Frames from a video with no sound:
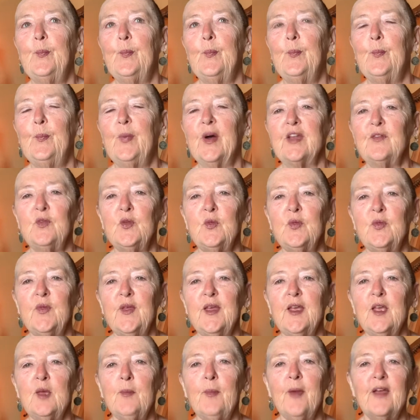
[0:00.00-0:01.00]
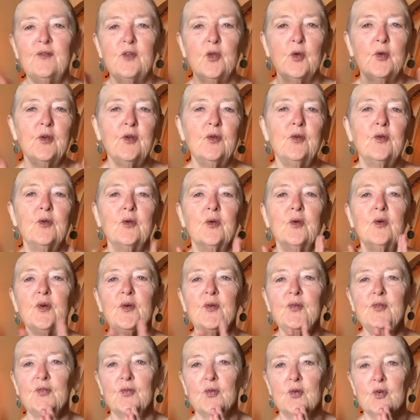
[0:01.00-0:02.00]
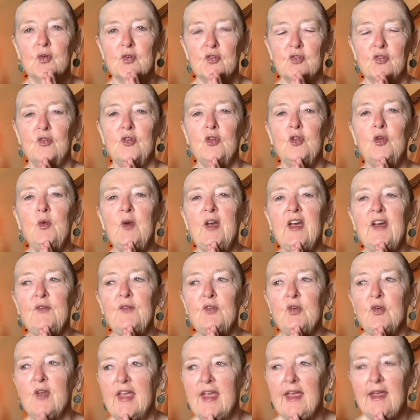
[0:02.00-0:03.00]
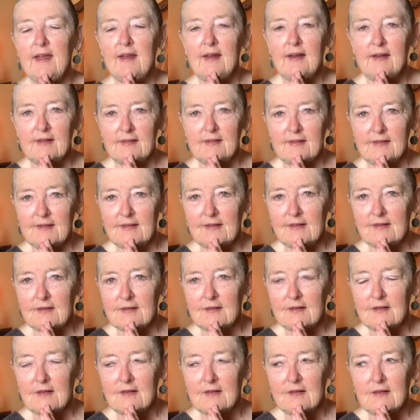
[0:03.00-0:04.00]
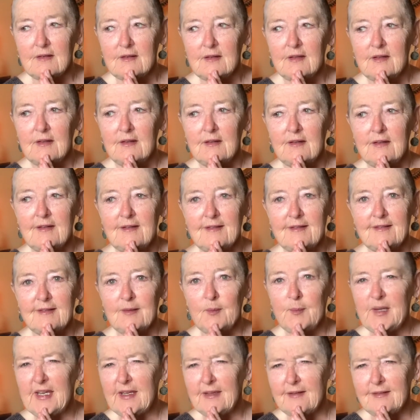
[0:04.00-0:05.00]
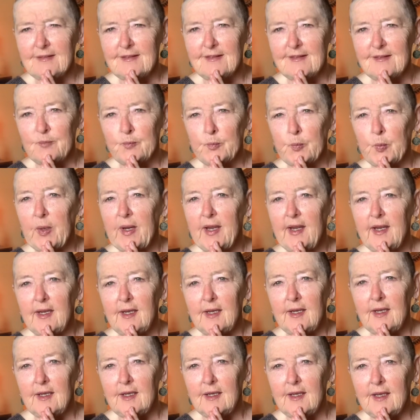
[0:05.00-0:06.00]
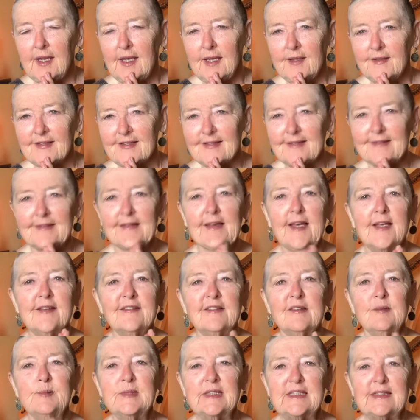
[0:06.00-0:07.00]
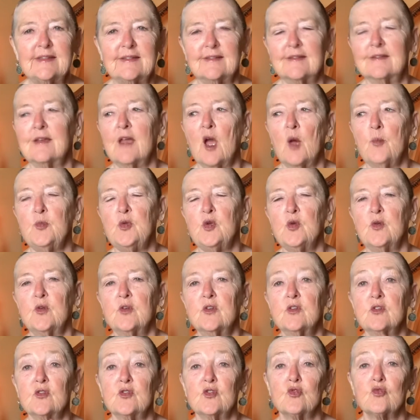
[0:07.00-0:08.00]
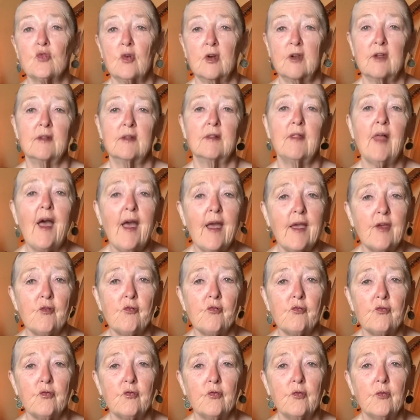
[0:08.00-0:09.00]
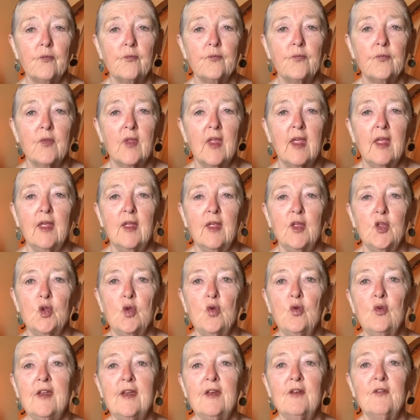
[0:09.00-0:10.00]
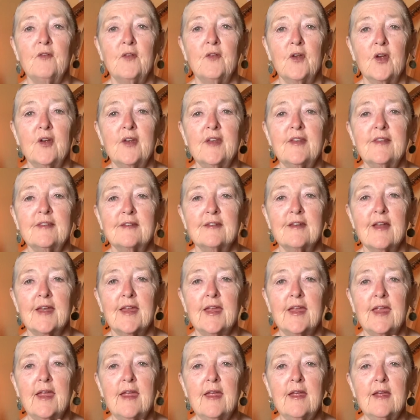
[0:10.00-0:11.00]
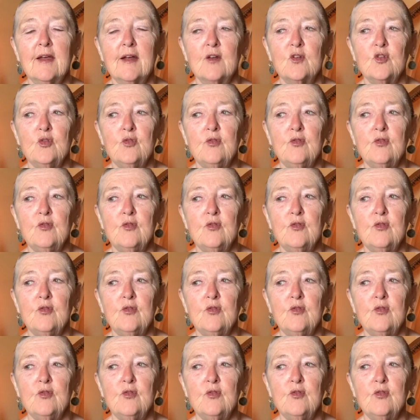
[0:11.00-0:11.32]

But if you think about, if you're a neurosurgeon, you have your hands in somebody else's brain, and the slightest misstep, you can destroy a life. You need a very steady hand.